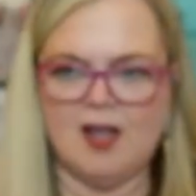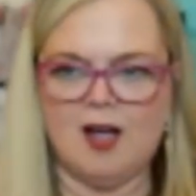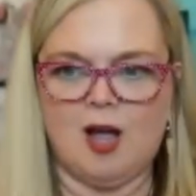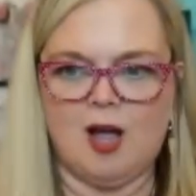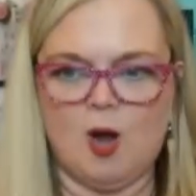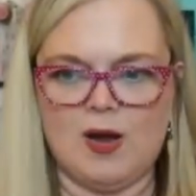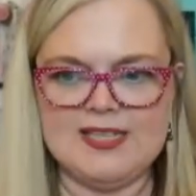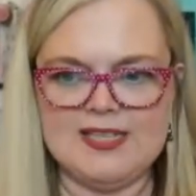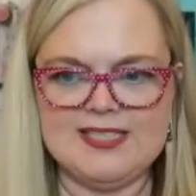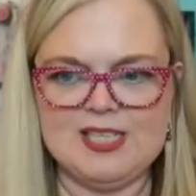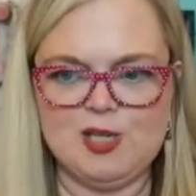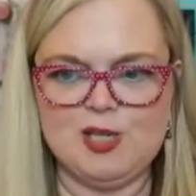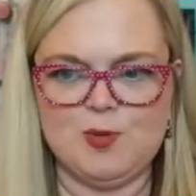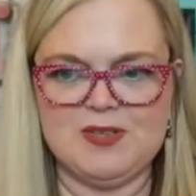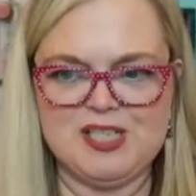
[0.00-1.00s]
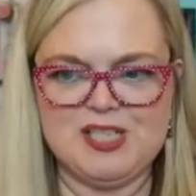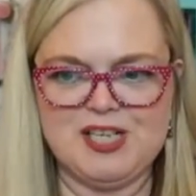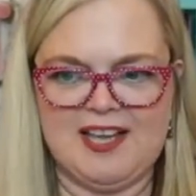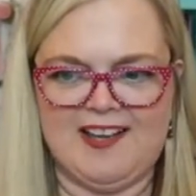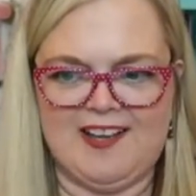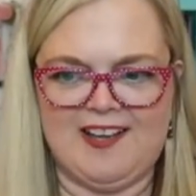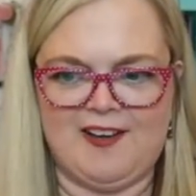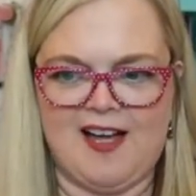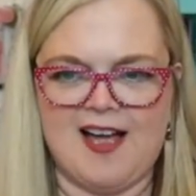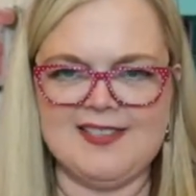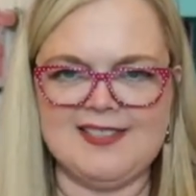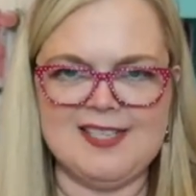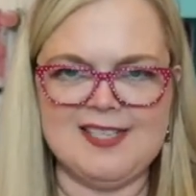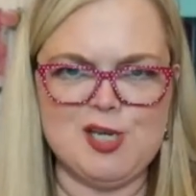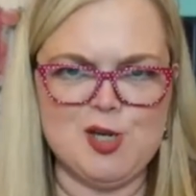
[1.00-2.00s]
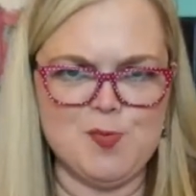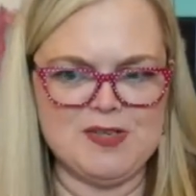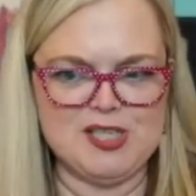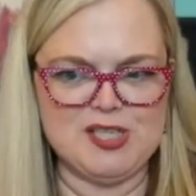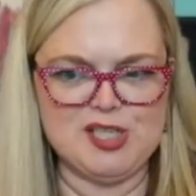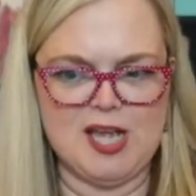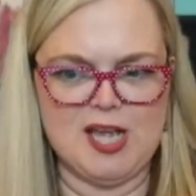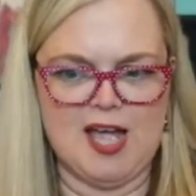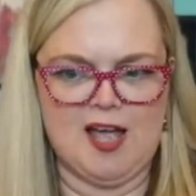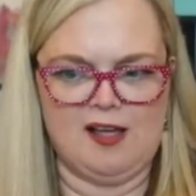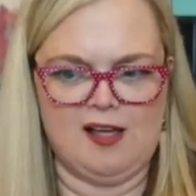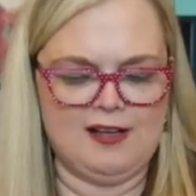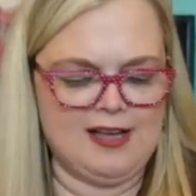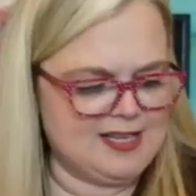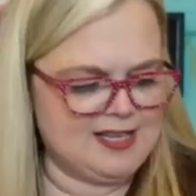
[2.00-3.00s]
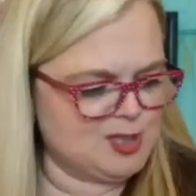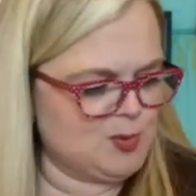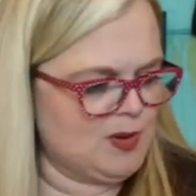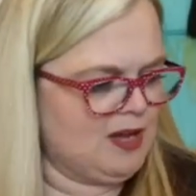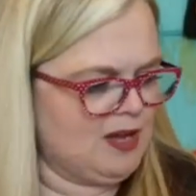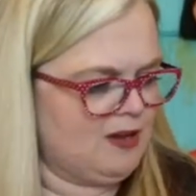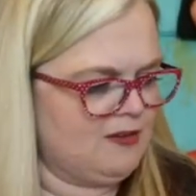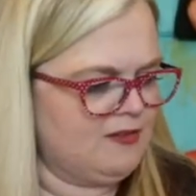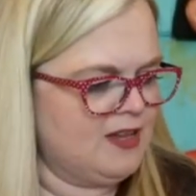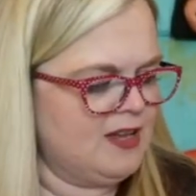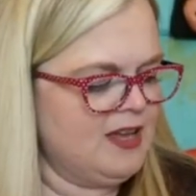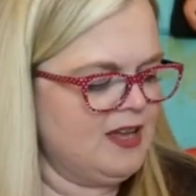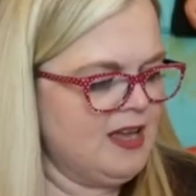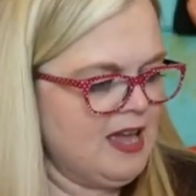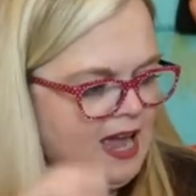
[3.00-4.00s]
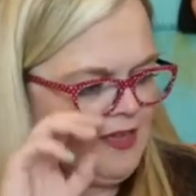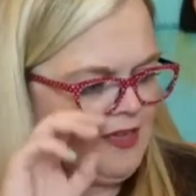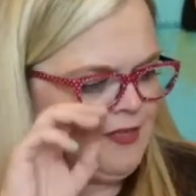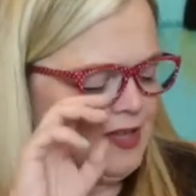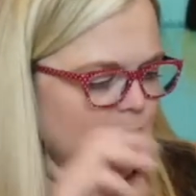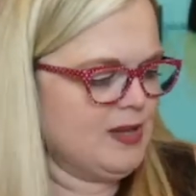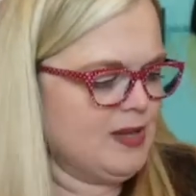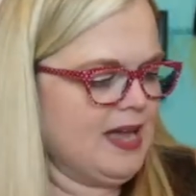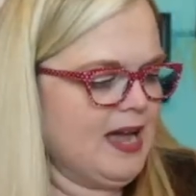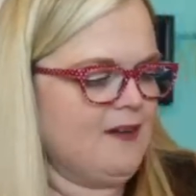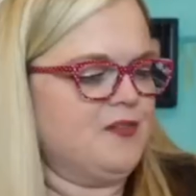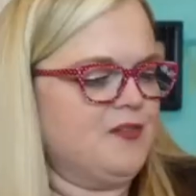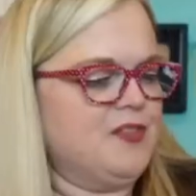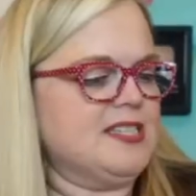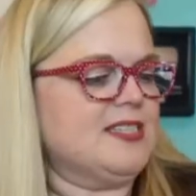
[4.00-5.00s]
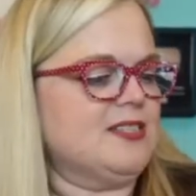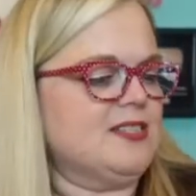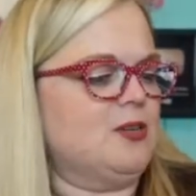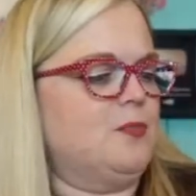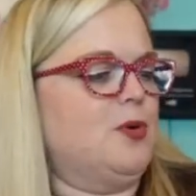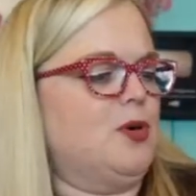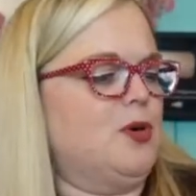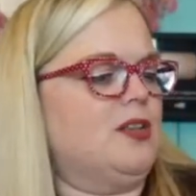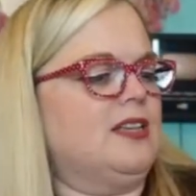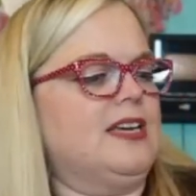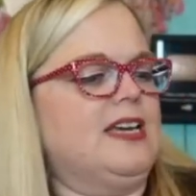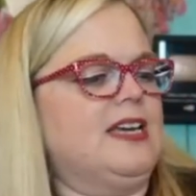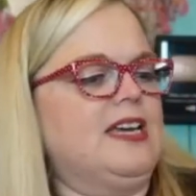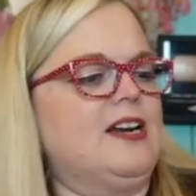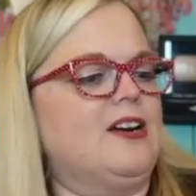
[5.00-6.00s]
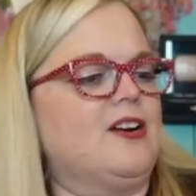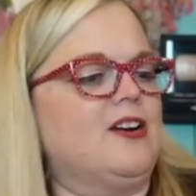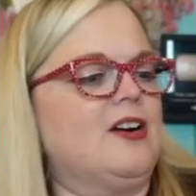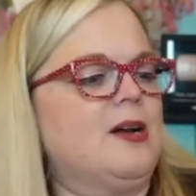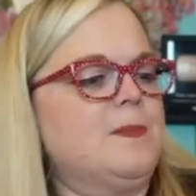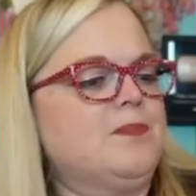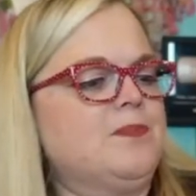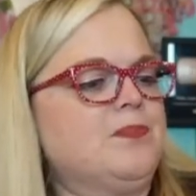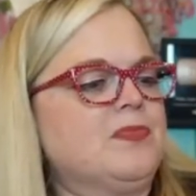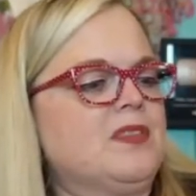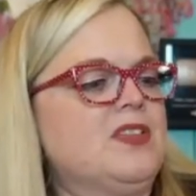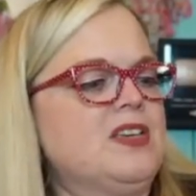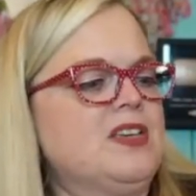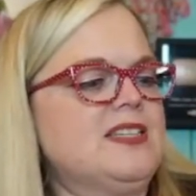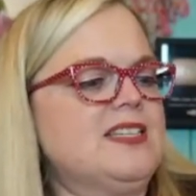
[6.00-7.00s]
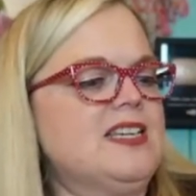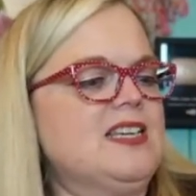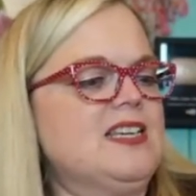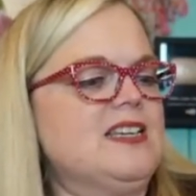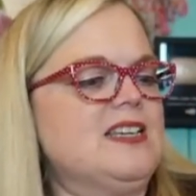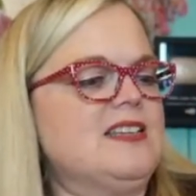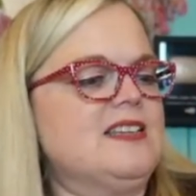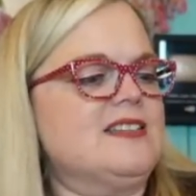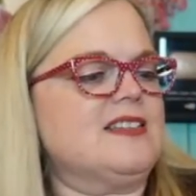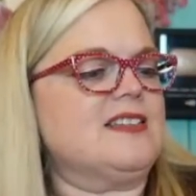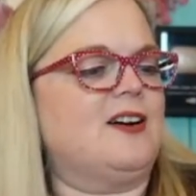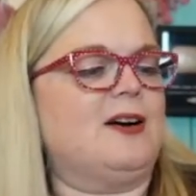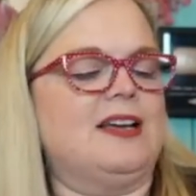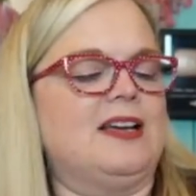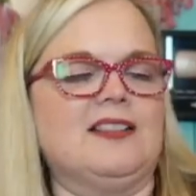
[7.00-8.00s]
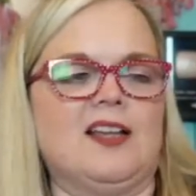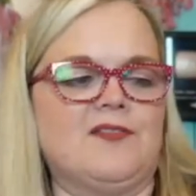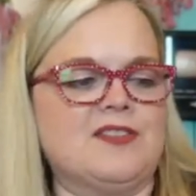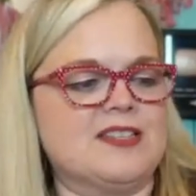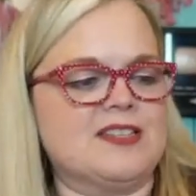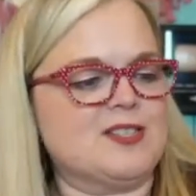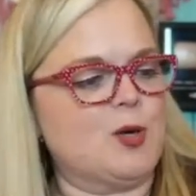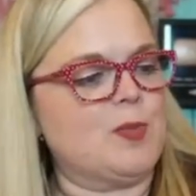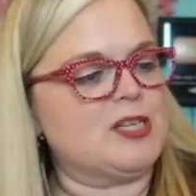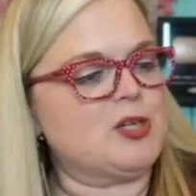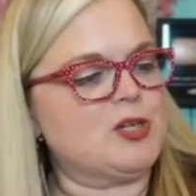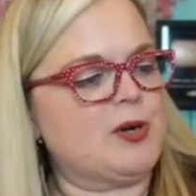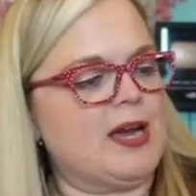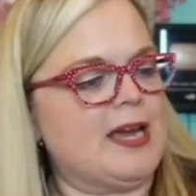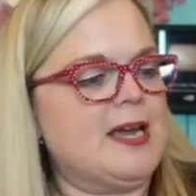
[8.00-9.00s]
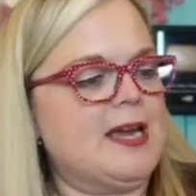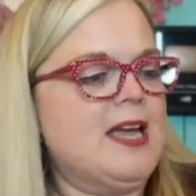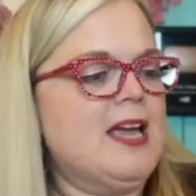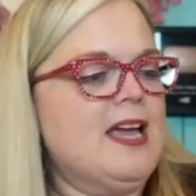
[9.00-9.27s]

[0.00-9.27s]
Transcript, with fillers: Oh, I see you, Michelle. I see you, Michelle, at 12. And then we have this little booklet here. This is, oh, I love this so much. Okay.